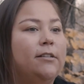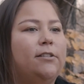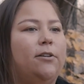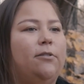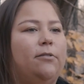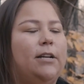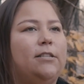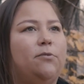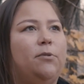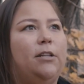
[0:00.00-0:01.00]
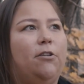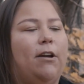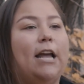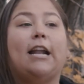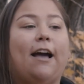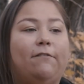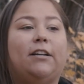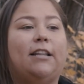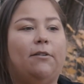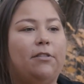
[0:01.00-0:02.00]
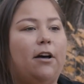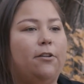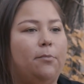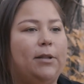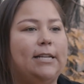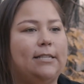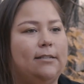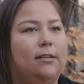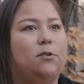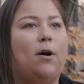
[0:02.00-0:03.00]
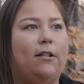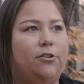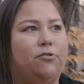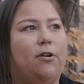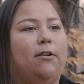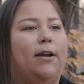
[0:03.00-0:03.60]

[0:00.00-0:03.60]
So it's really great. And I have done that with other places as well in Toronto.